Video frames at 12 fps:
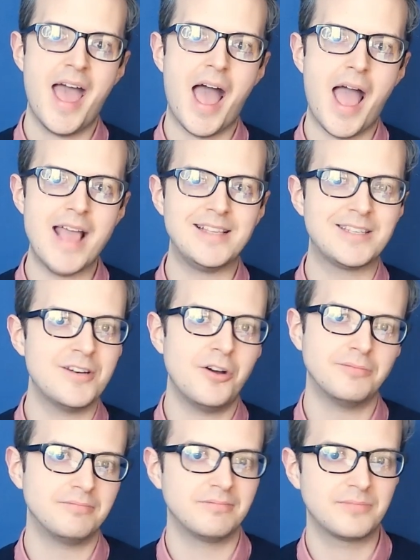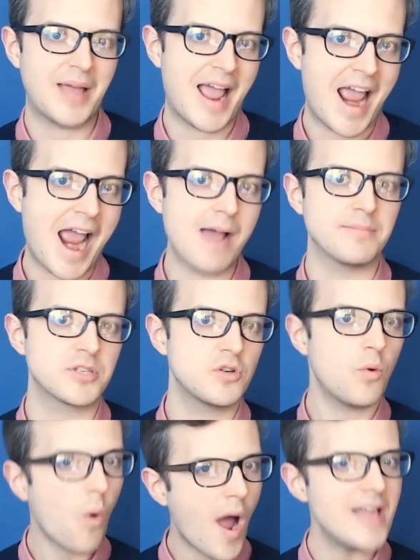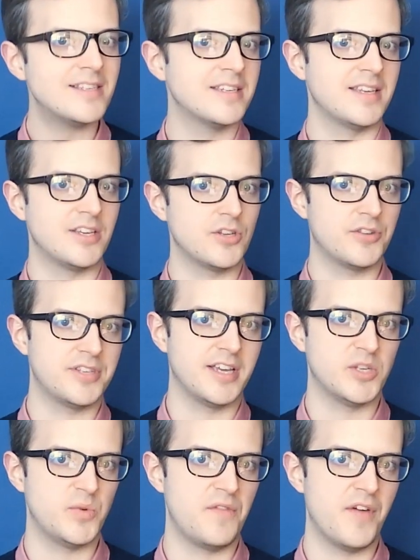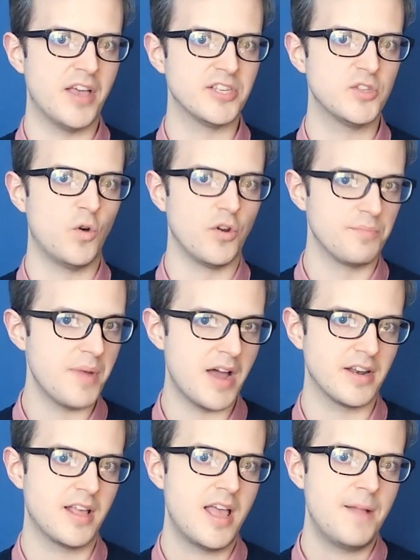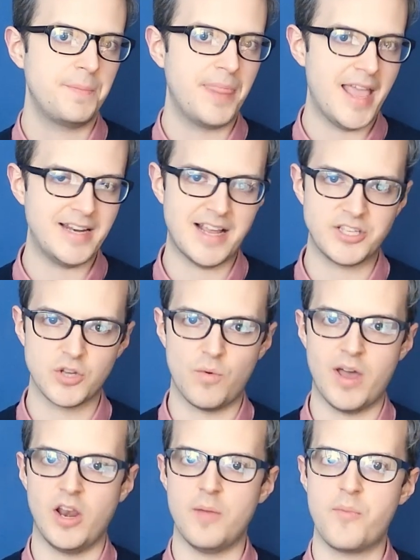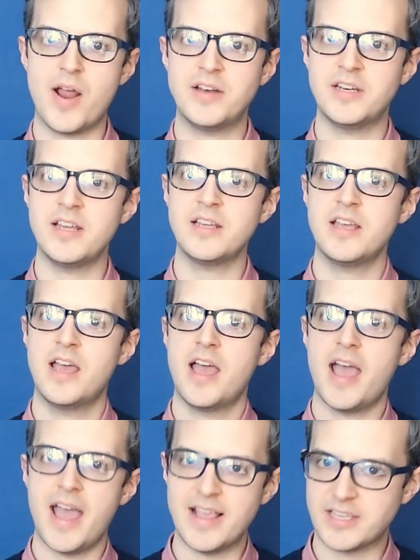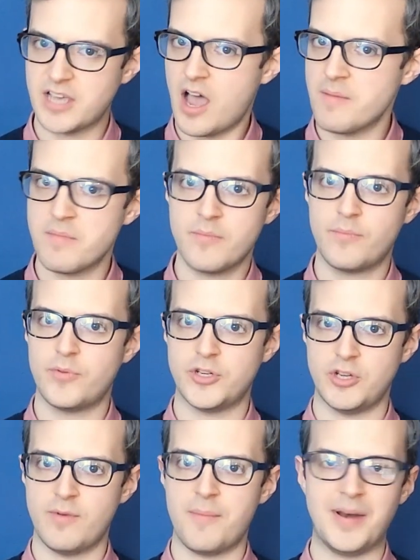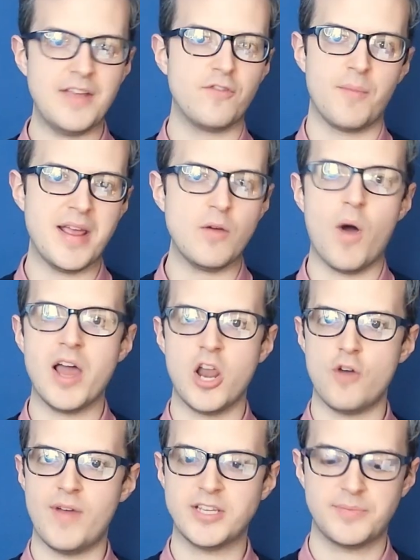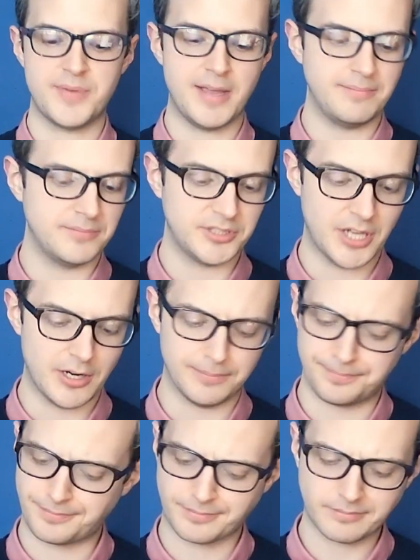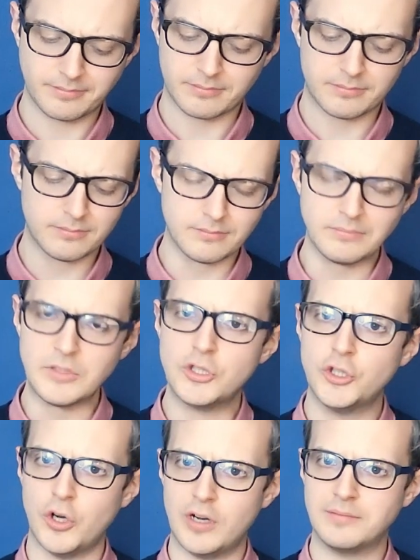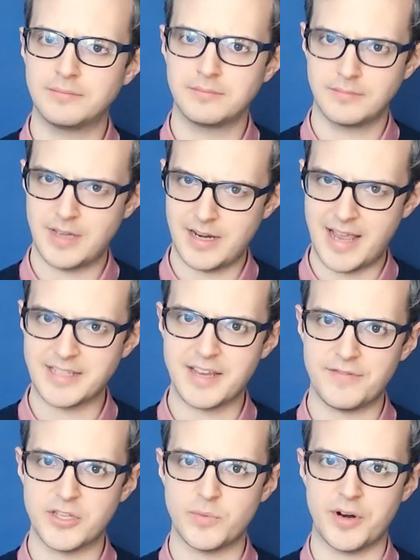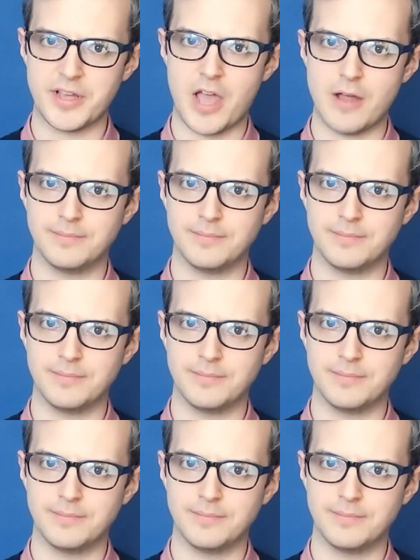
it's not perhaps quite as exotic as we first thought, but it has the Gweilo branding. It's come presumably from a Gweilo recipe. So sure, let's give this one a go.